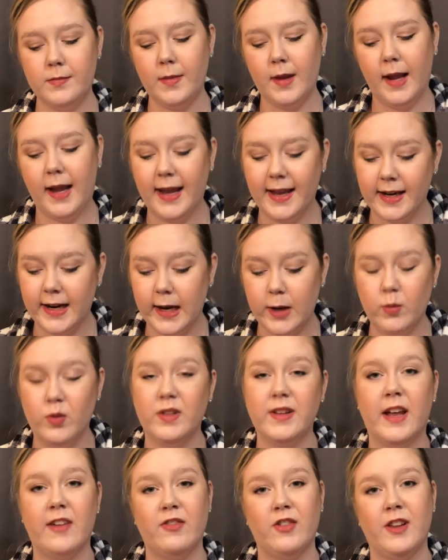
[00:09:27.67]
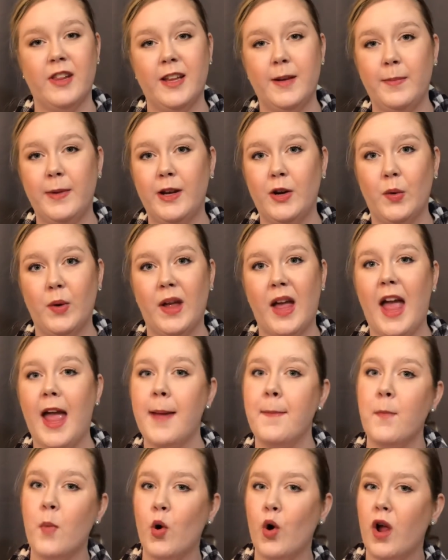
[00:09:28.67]
And I will definitely be doing a
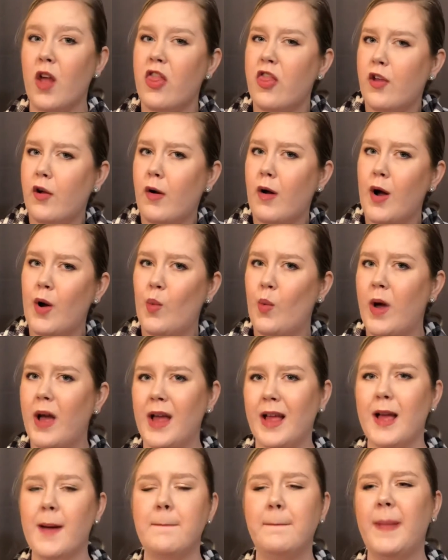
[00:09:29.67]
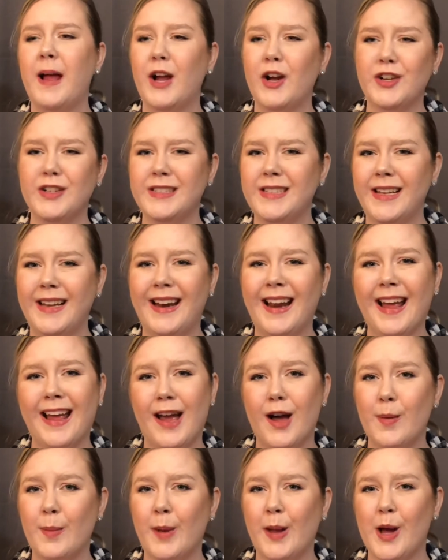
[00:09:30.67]
more thorough comparison
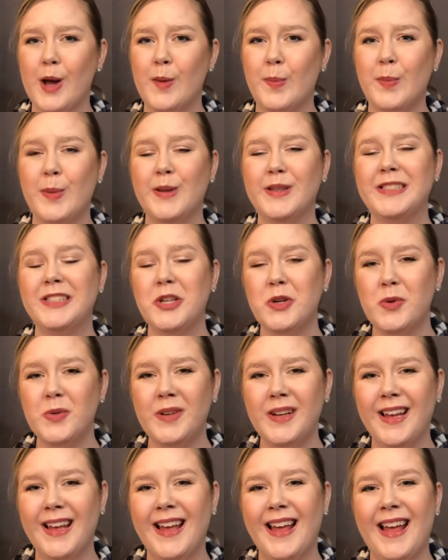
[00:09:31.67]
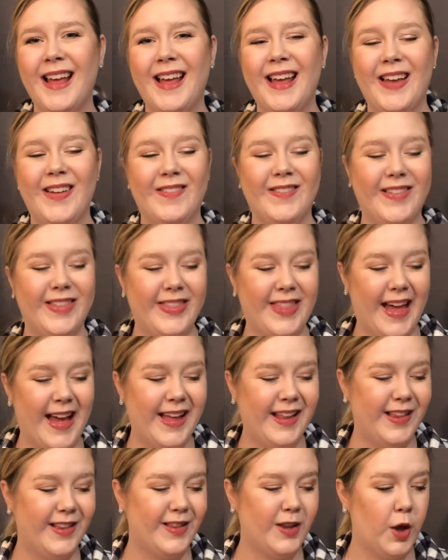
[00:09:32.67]
coming up soon with
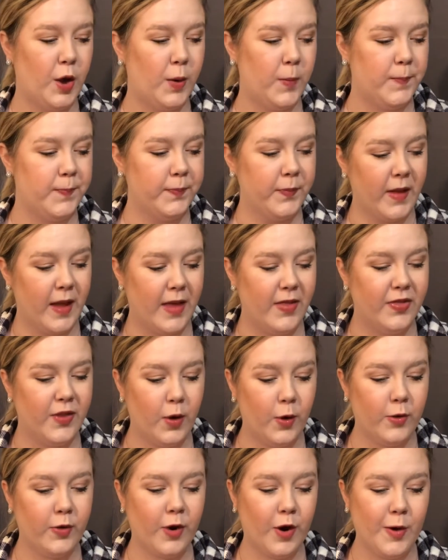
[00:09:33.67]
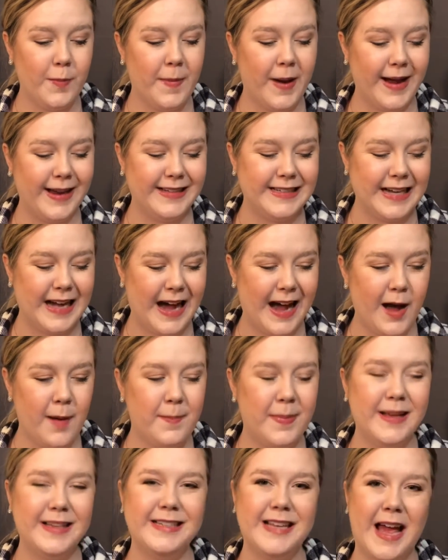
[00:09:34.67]
that. So those are my
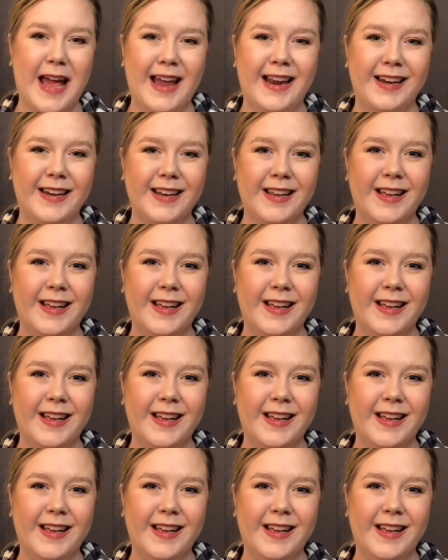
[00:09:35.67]
top 10